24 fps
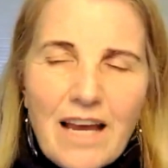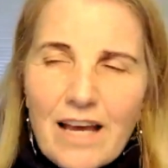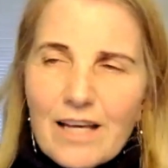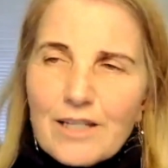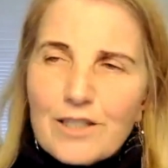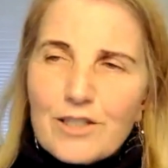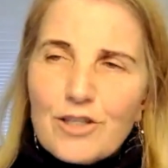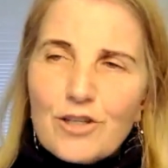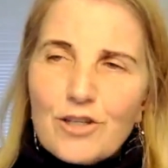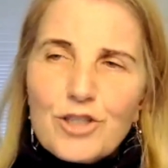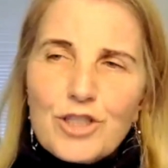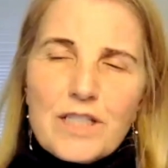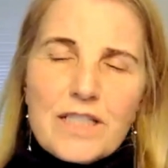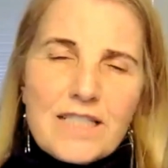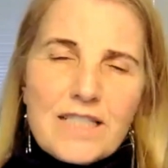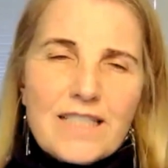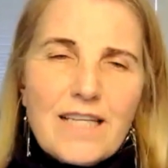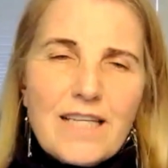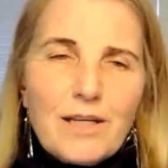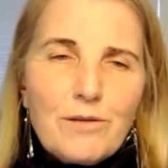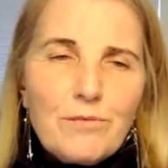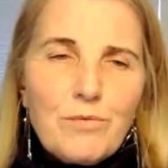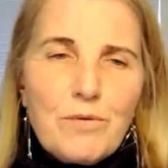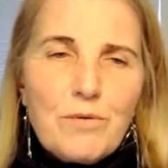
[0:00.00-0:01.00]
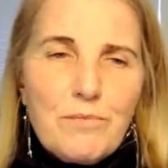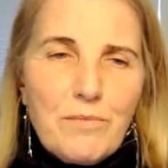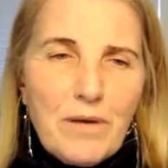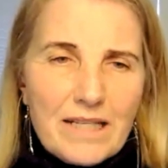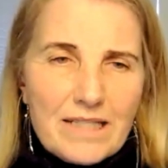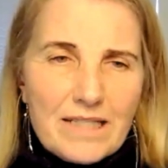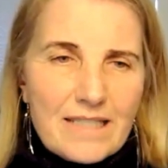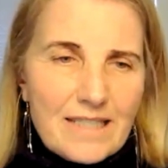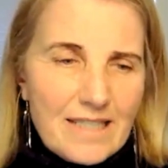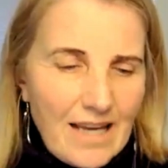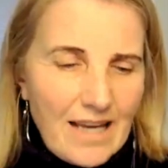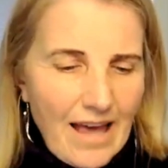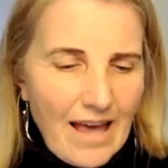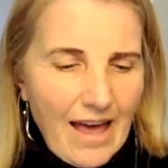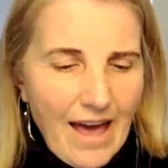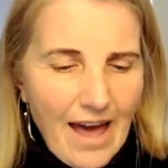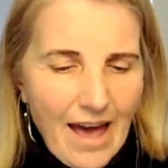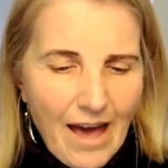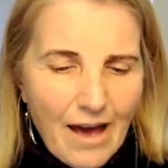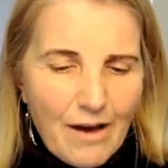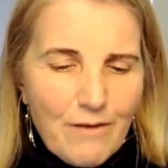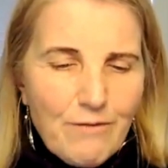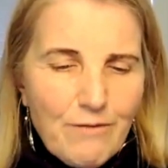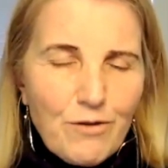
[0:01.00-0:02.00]
So she said we must
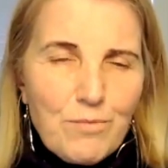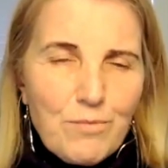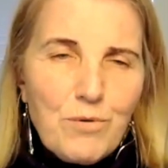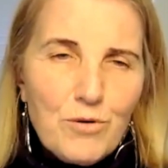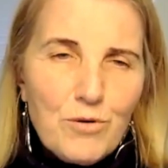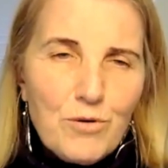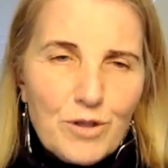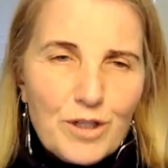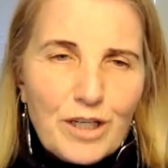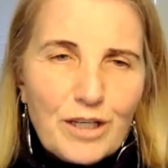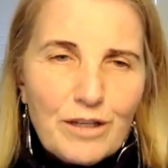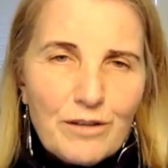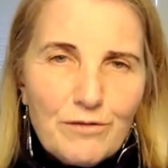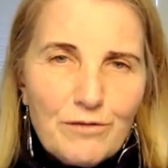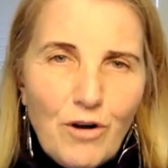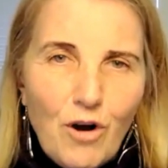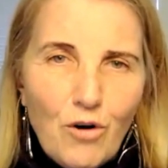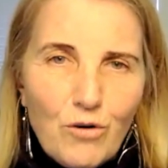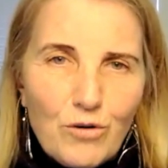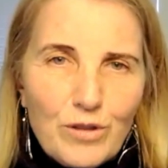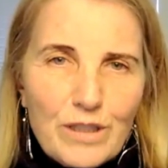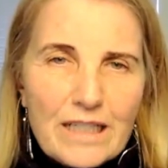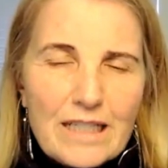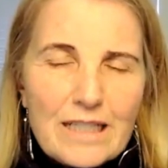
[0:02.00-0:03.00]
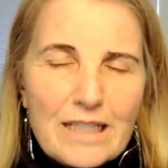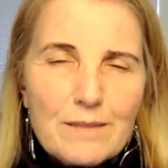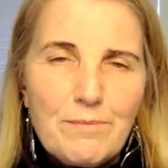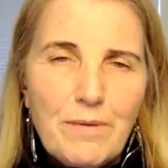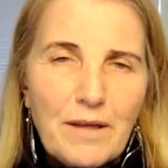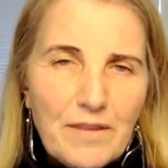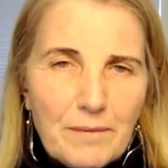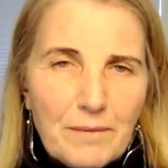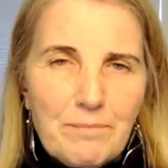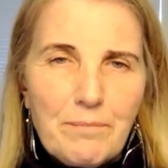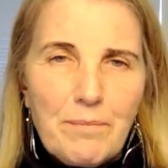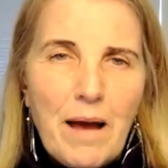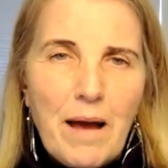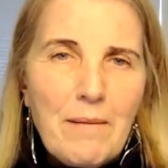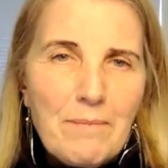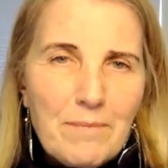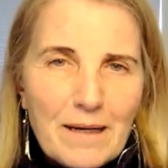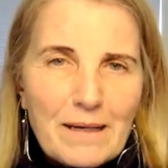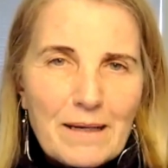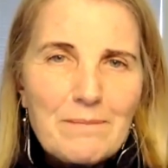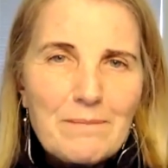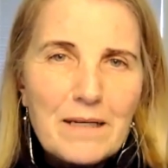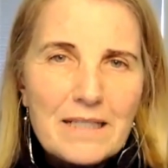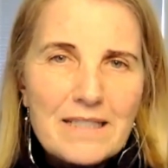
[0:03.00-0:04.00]
have reporting of holdings, but the
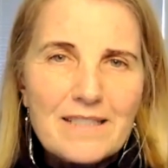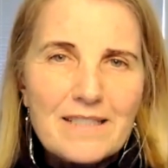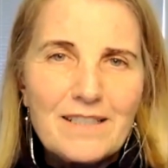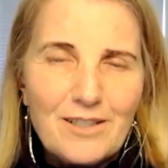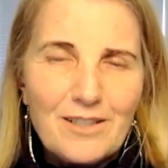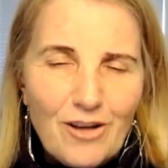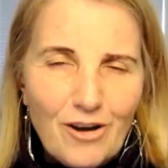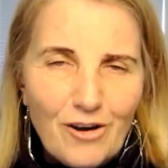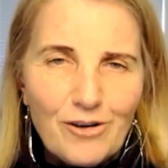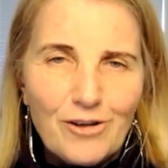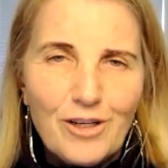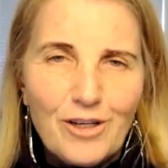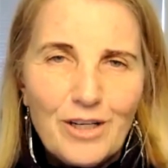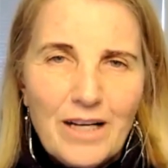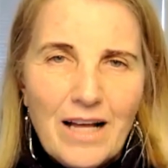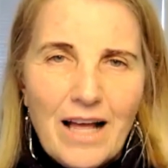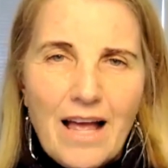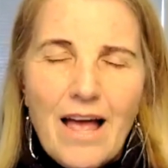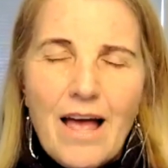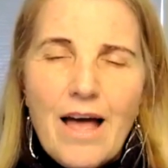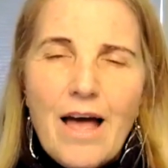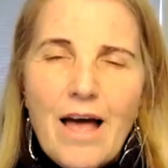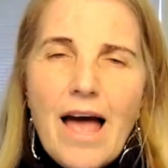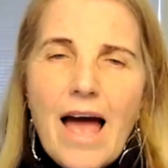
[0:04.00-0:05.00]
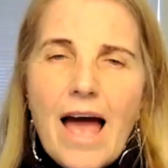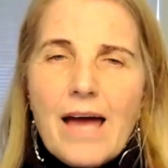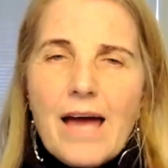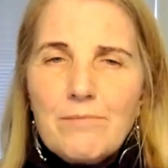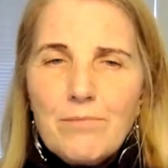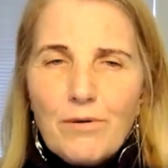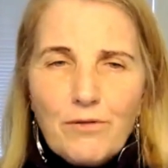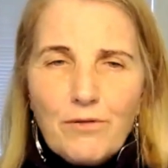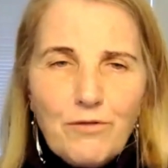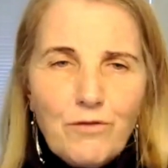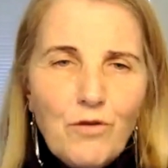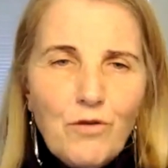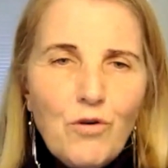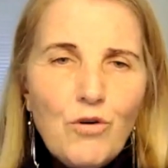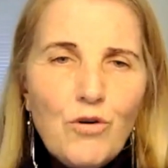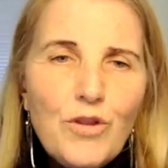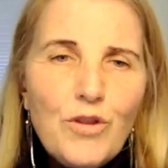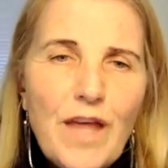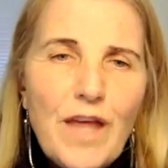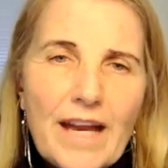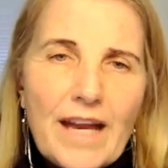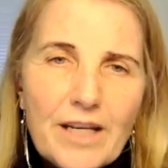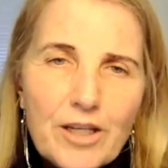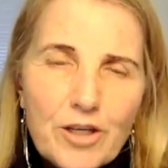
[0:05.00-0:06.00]
public mustn't know. Before
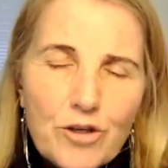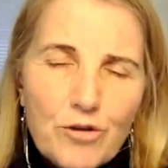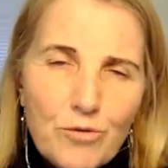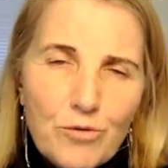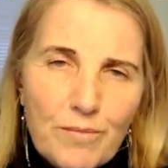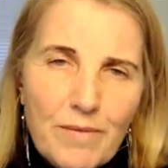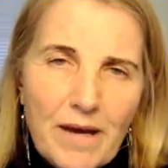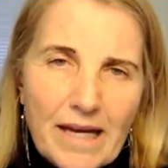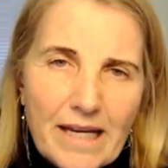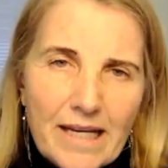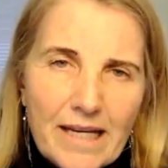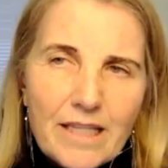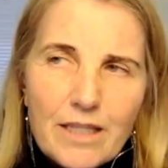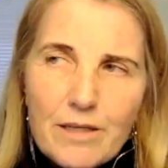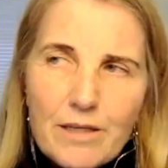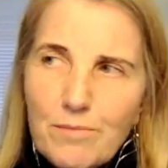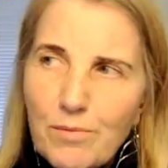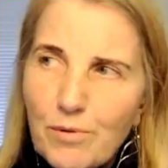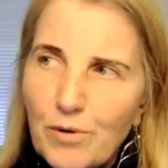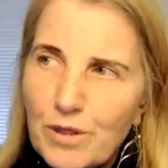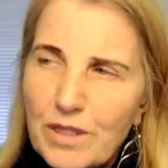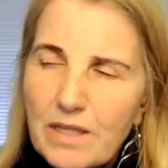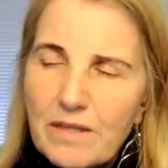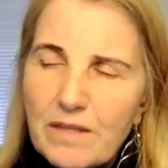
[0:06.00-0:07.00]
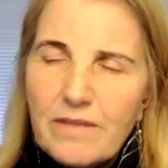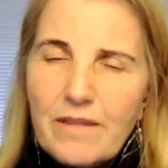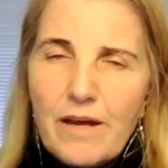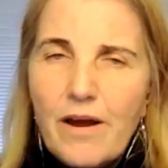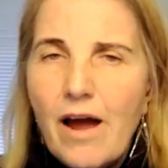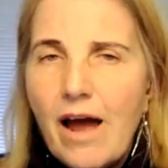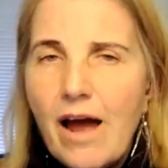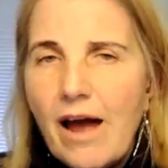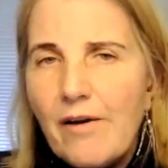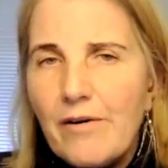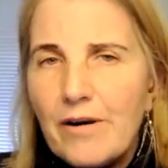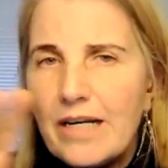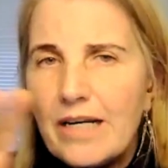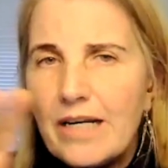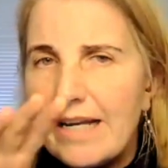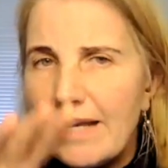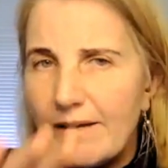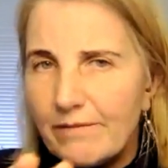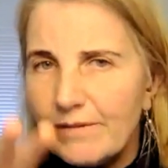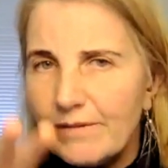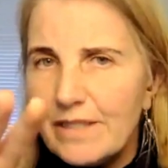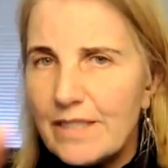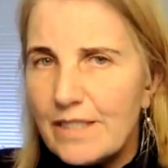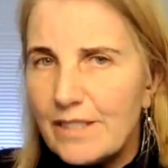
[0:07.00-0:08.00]
that, you were making the point that there are
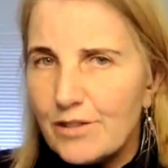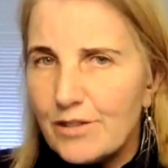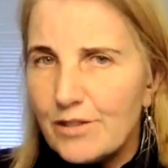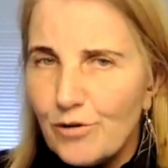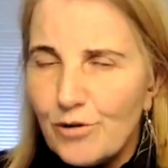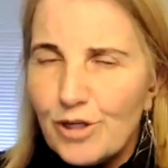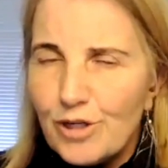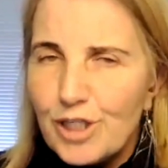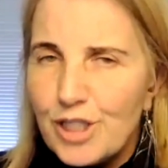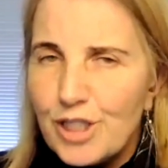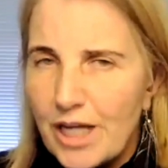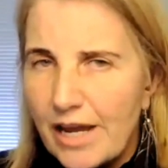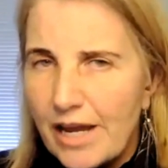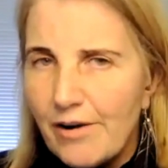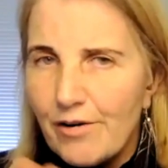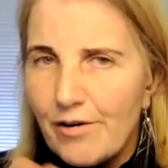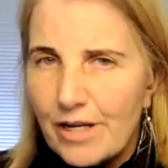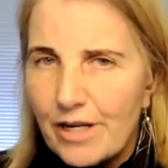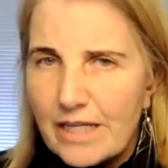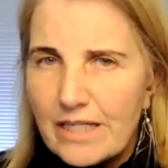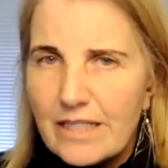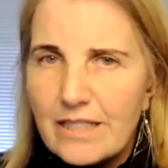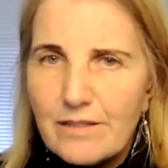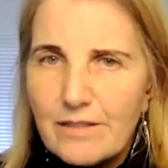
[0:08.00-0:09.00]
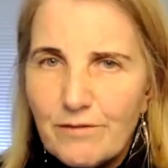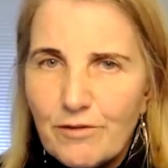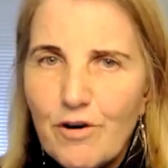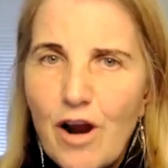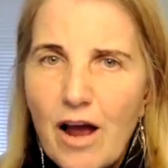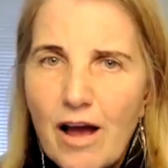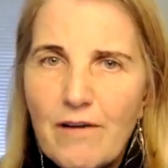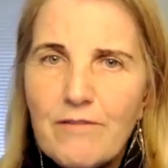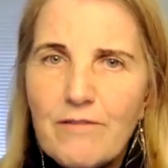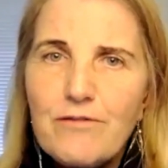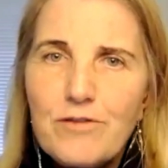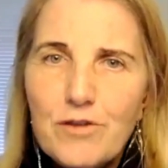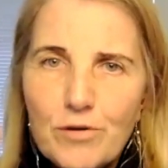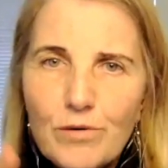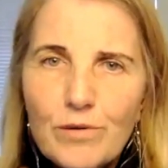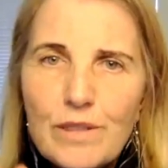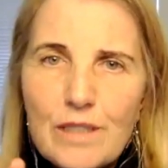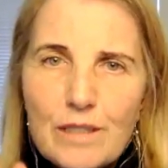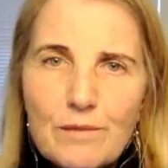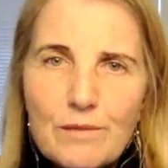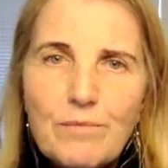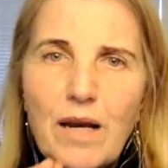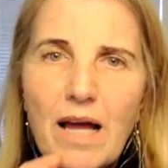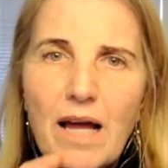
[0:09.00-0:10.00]
11 storage areas for our fuel
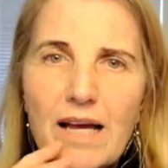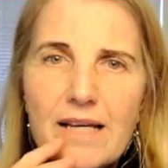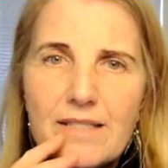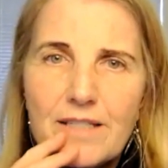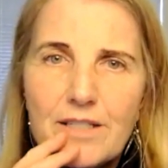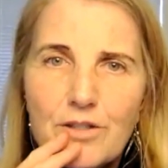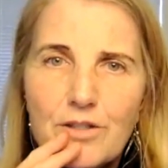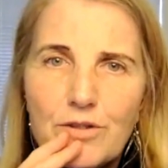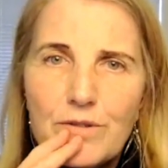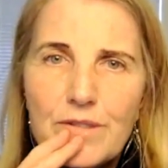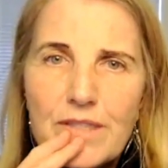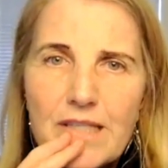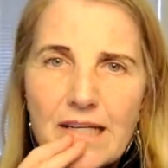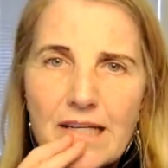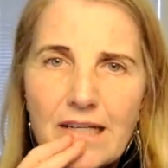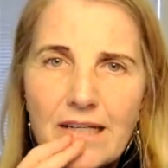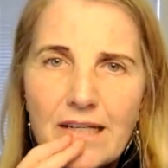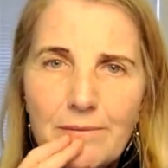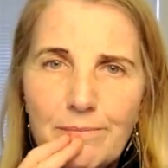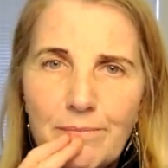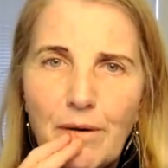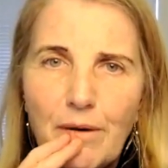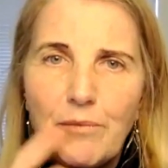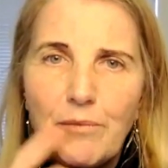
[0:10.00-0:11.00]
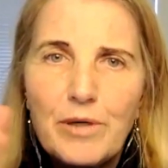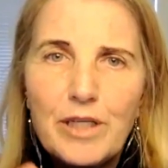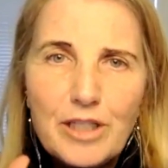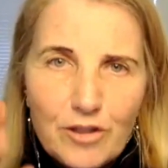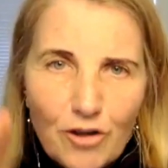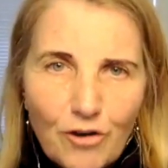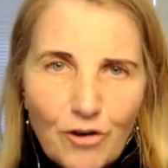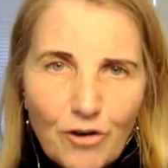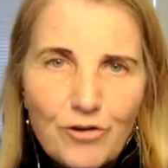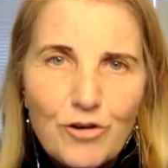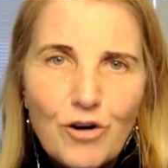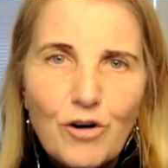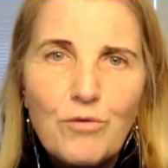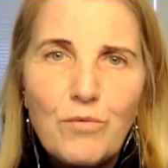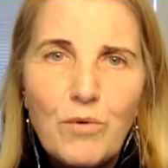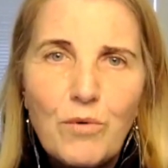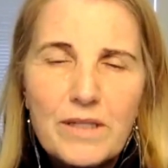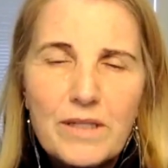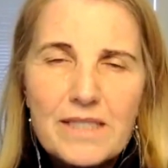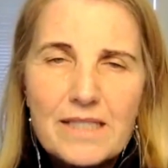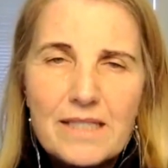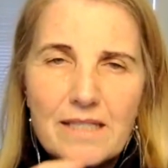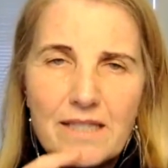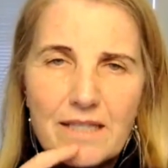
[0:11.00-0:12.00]
supplies in New Zealand, but we don't know
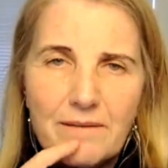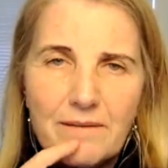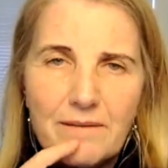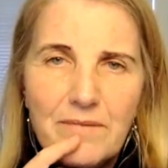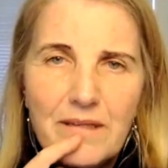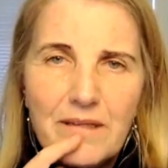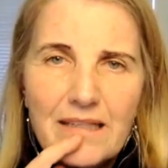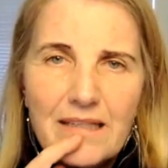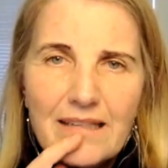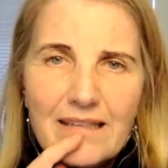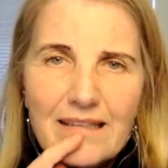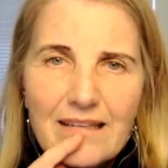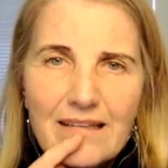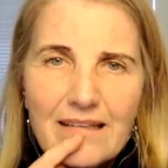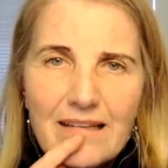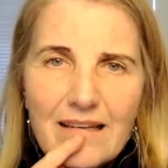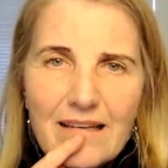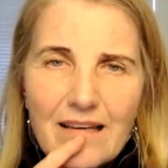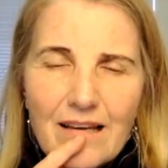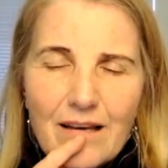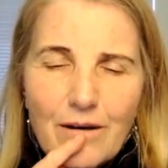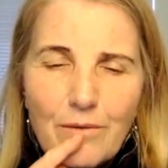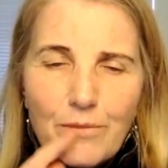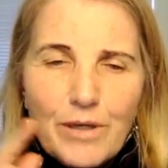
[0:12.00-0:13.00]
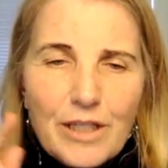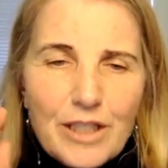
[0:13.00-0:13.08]
what's in them. Yeah.